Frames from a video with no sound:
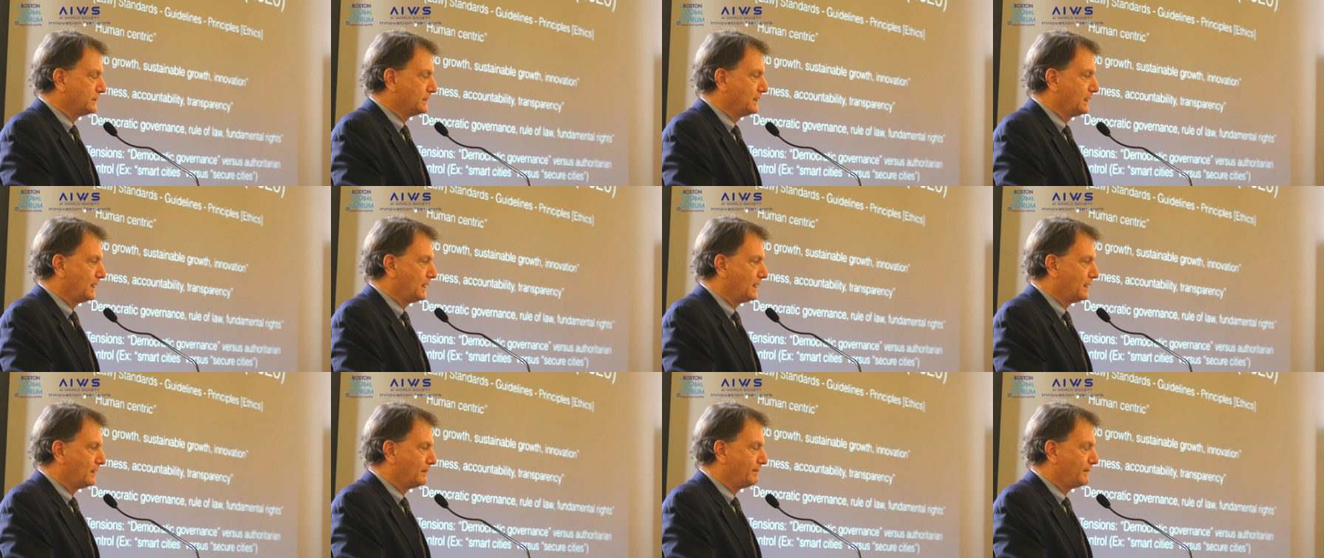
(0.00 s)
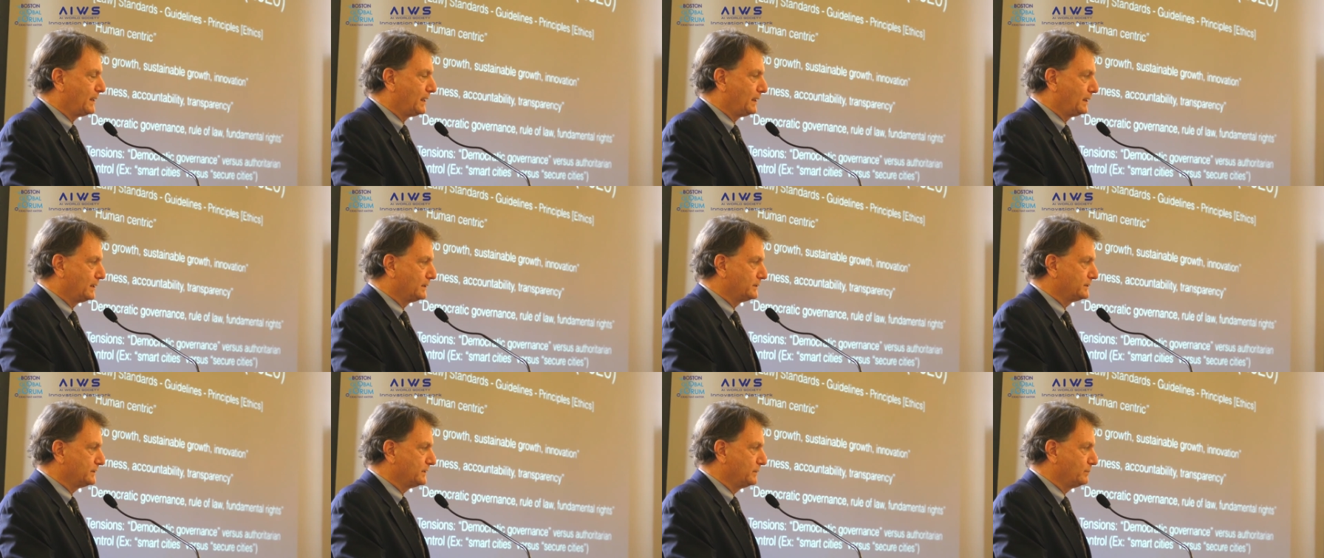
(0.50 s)
policy
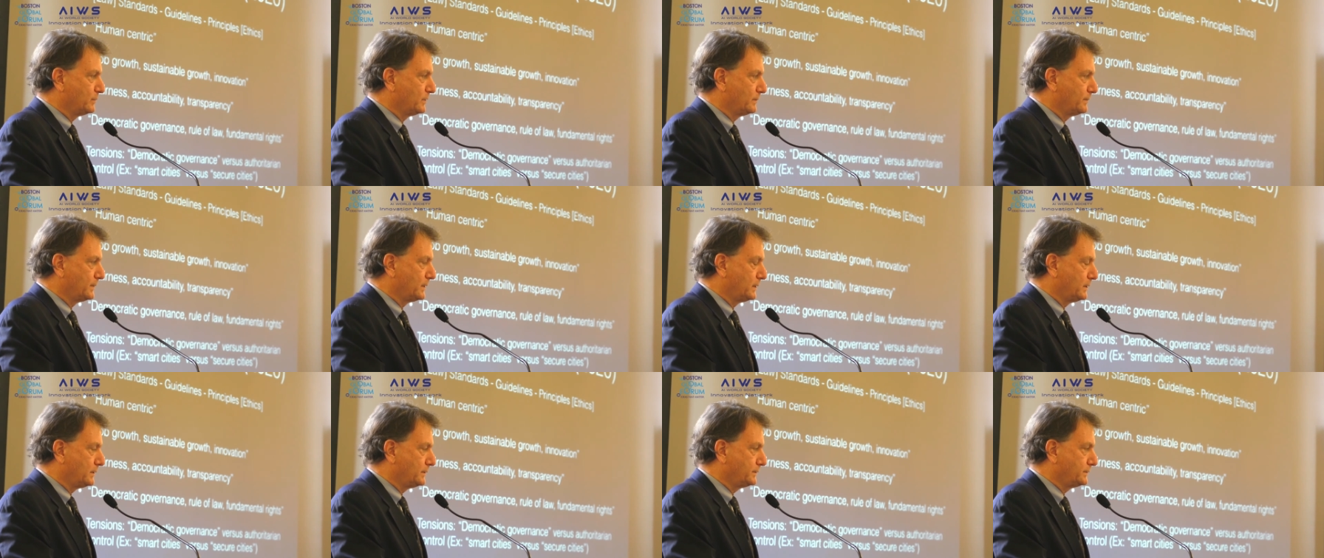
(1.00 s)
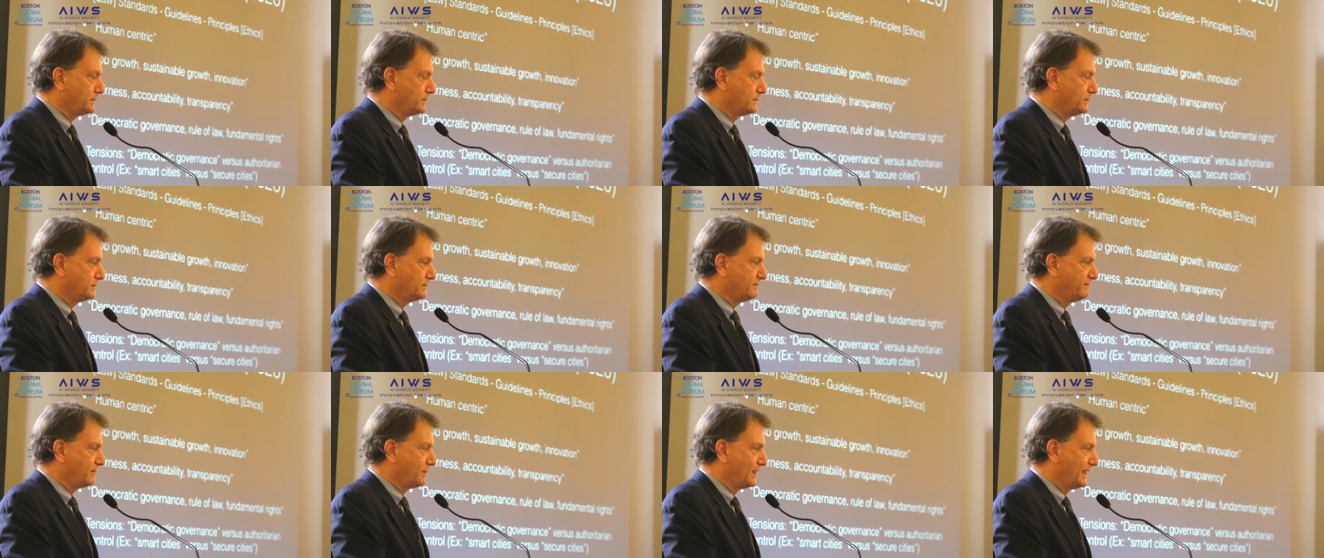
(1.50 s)
proposals for
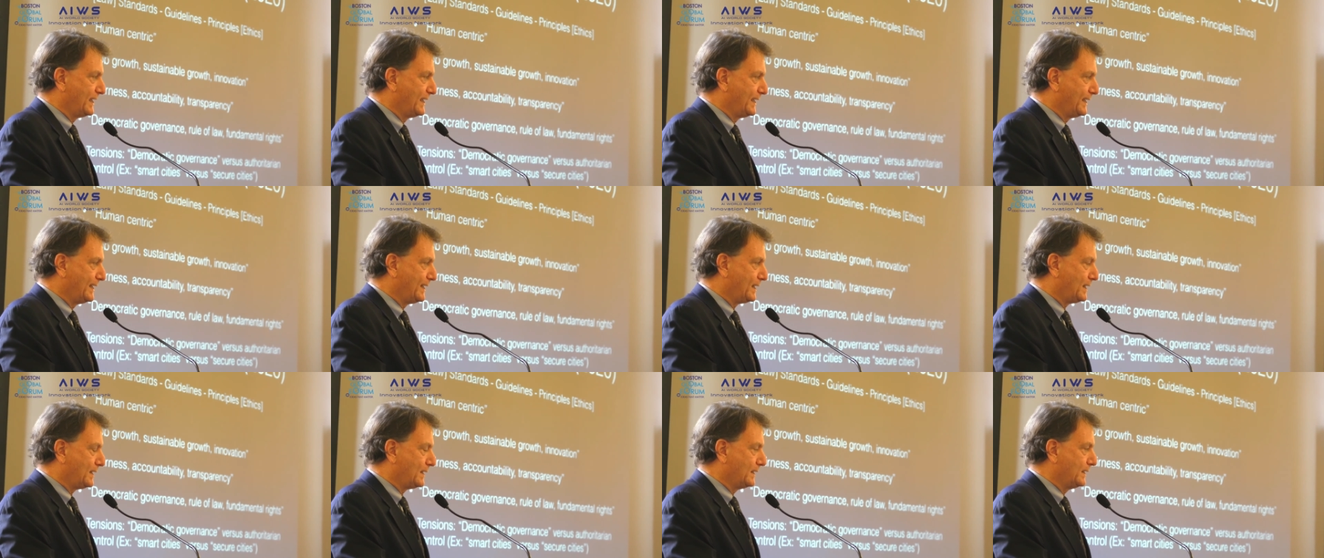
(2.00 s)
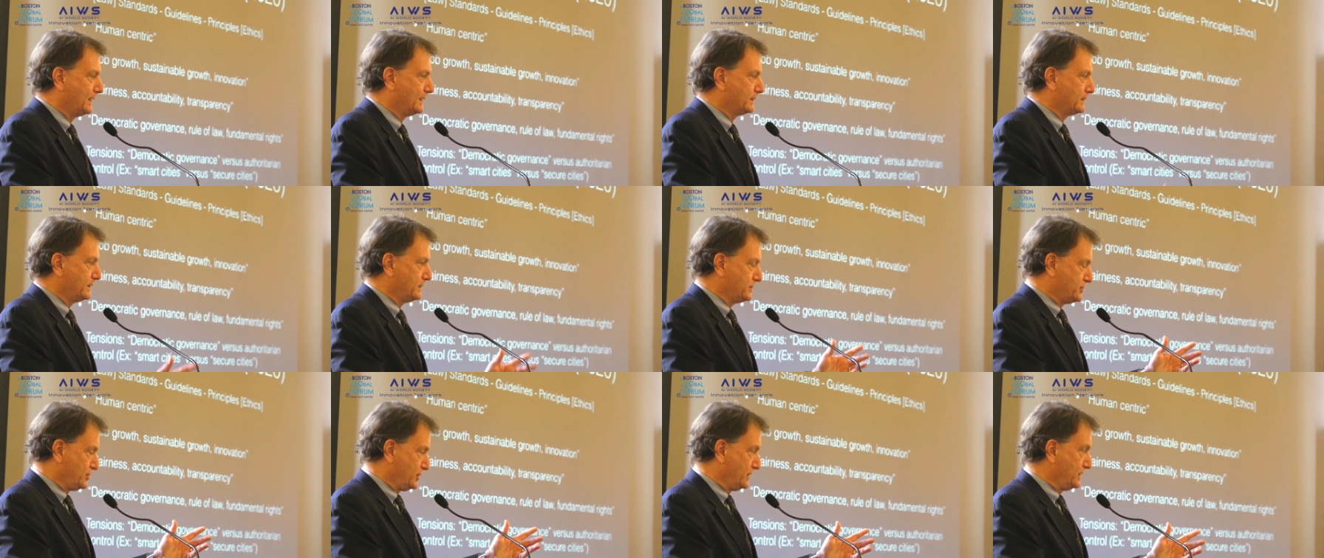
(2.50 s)
AI at the
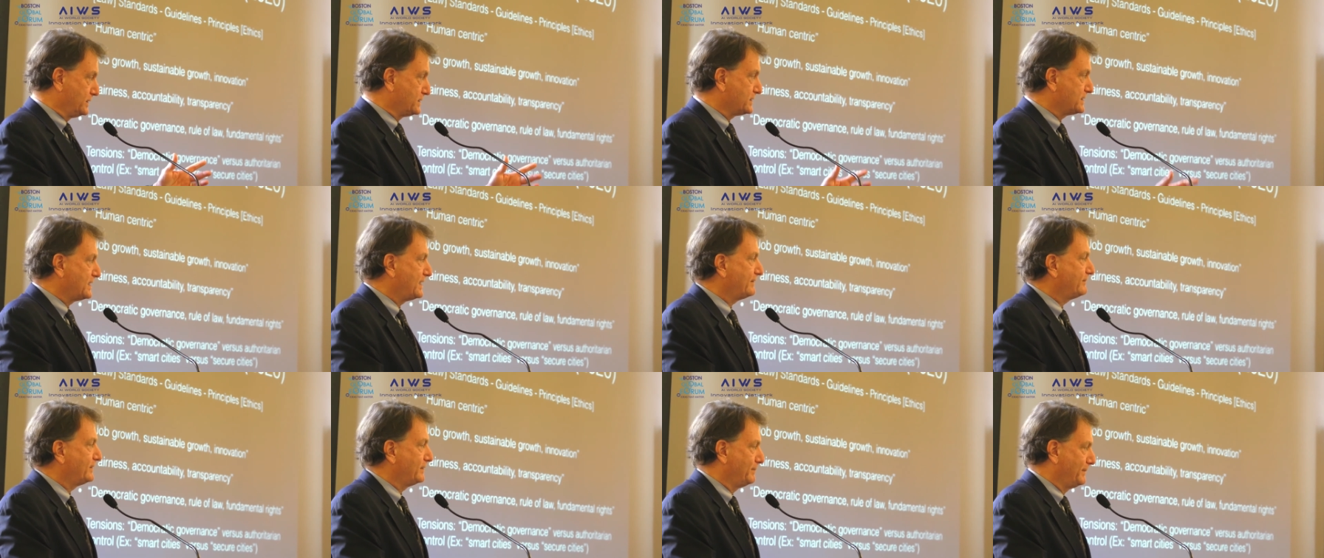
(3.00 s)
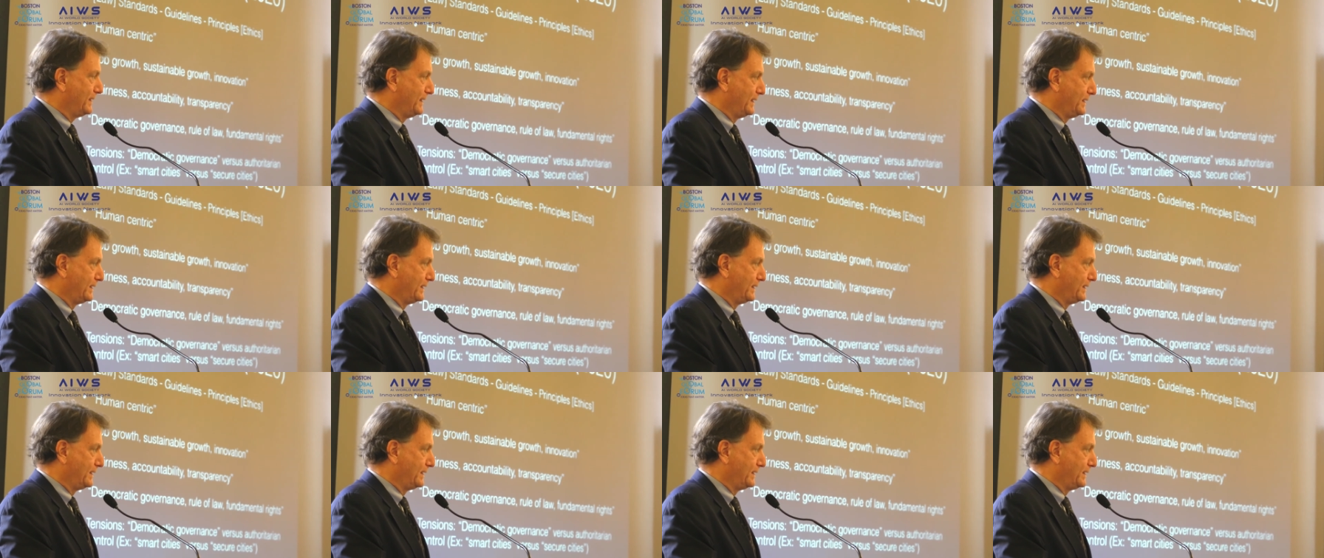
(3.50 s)
G7 meeting.